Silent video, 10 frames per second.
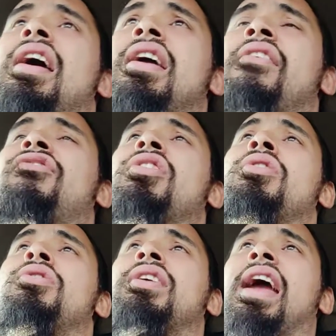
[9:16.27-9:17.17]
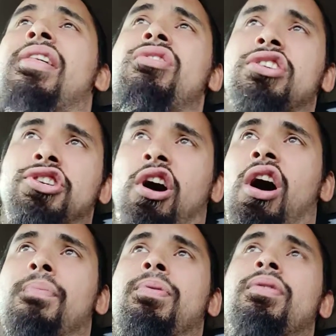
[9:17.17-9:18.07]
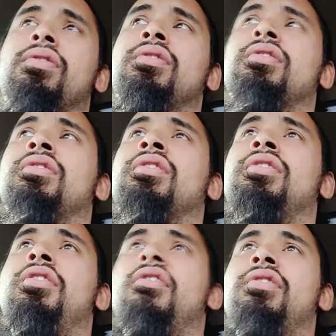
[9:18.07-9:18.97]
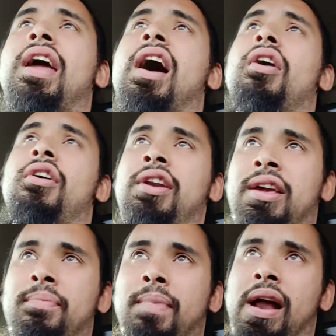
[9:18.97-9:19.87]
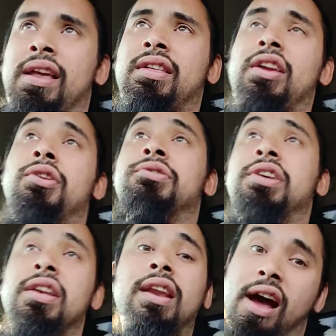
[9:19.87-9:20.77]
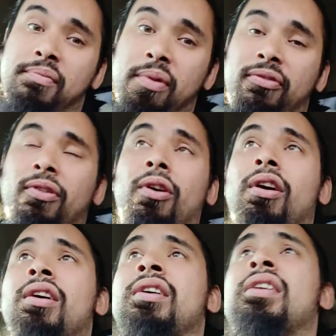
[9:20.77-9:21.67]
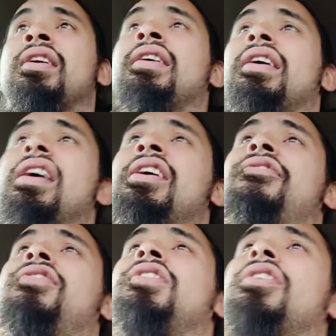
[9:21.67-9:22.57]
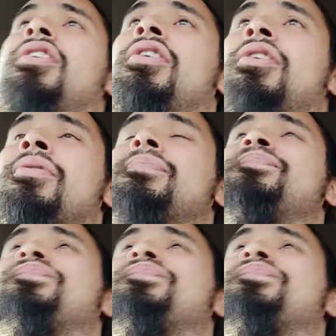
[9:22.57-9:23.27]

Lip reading: If you get the job, you're now earning money that you didn't have before. If you